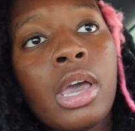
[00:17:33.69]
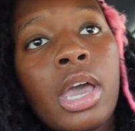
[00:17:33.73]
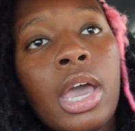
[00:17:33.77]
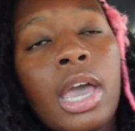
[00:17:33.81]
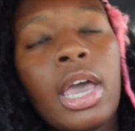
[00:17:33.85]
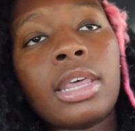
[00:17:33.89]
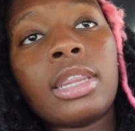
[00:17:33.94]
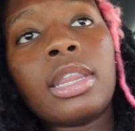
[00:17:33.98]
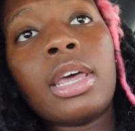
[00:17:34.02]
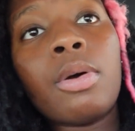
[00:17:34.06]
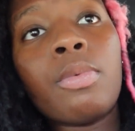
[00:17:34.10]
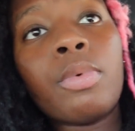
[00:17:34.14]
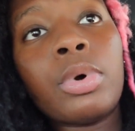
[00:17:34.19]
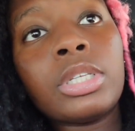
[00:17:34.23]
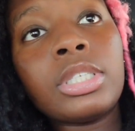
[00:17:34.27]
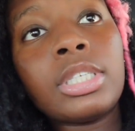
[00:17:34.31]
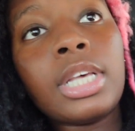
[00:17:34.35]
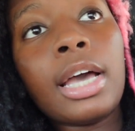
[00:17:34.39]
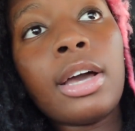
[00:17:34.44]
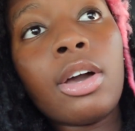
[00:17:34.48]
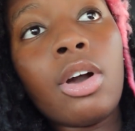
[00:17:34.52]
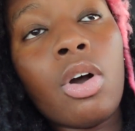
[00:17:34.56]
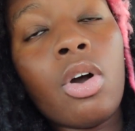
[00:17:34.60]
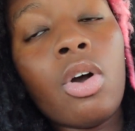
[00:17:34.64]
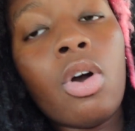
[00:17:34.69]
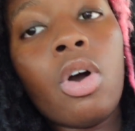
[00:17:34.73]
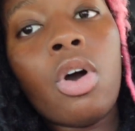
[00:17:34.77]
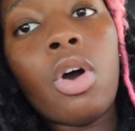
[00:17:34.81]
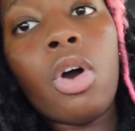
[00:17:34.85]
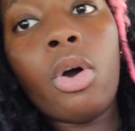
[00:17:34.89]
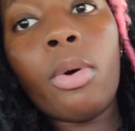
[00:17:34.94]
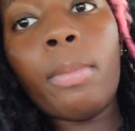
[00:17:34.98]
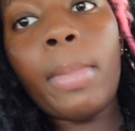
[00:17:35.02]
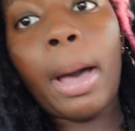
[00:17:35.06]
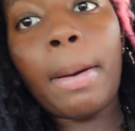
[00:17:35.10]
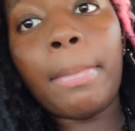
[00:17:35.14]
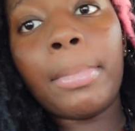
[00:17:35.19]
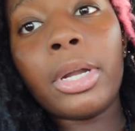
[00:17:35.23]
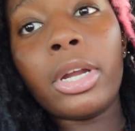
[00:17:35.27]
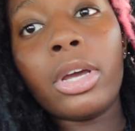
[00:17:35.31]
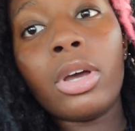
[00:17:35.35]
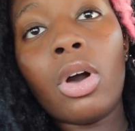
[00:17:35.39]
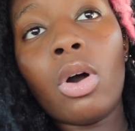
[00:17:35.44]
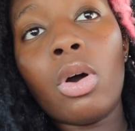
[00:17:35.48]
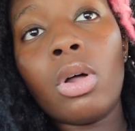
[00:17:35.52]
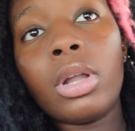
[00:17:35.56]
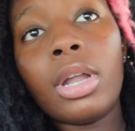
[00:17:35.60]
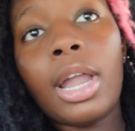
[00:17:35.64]
And then once I go home, I'm gonna
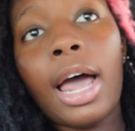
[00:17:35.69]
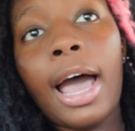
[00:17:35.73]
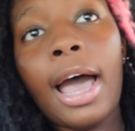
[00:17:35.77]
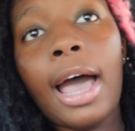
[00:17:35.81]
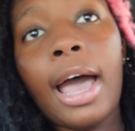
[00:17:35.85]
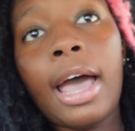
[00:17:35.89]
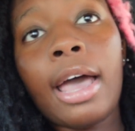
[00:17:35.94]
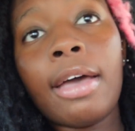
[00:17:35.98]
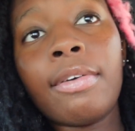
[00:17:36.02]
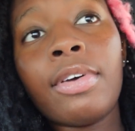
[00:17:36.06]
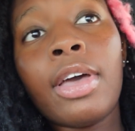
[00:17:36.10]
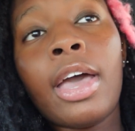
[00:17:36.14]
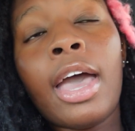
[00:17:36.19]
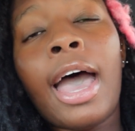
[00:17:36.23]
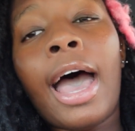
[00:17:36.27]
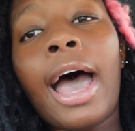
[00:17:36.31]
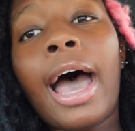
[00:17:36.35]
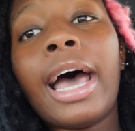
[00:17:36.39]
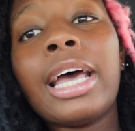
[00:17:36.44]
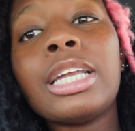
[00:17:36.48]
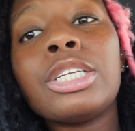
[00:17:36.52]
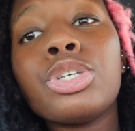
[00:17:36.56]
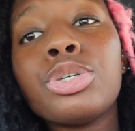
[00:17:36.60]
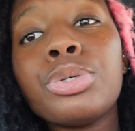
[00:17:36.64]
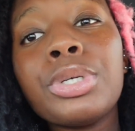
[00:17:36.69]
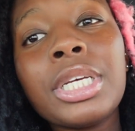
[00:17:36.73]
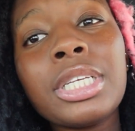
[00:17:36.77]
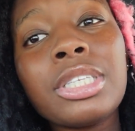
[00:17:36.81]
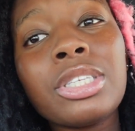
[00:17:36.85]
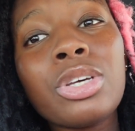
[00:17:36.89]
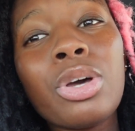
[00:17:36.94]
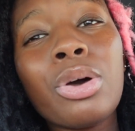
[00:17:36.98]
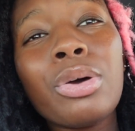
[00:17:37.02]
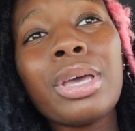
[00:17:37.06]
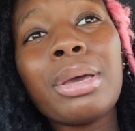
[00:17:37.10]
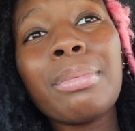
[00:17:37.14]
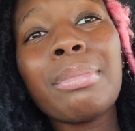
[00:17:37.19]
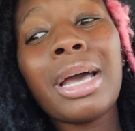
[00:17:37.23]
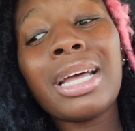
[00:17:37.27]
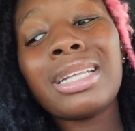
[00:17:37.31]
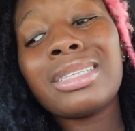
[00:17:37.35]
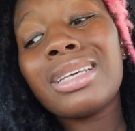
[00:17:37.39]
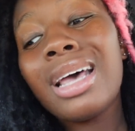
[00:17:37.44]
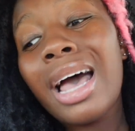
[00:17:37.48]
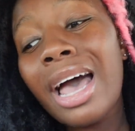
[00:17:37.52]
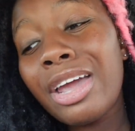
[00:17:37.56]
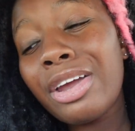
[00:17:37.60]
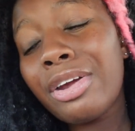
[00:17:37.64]
go live. I do need to go get my
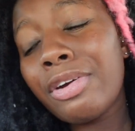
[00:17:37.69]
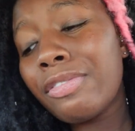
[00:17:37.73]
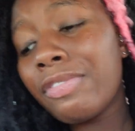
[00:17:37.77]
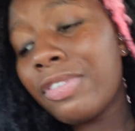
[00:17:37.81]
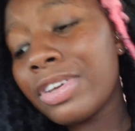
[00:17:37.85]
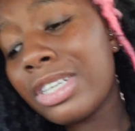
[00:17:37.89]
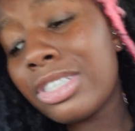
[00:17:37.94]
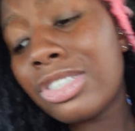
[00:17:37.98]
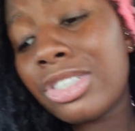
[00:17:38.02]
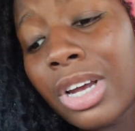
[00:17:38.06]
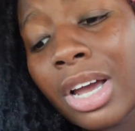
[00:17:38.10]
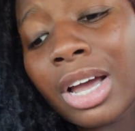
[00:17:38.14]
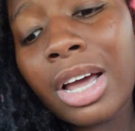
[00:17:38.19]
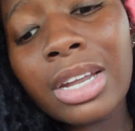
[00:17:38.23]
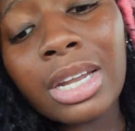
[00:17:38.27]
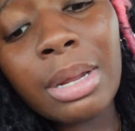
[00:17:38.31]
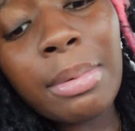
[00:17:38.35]
tire fixed, y'all.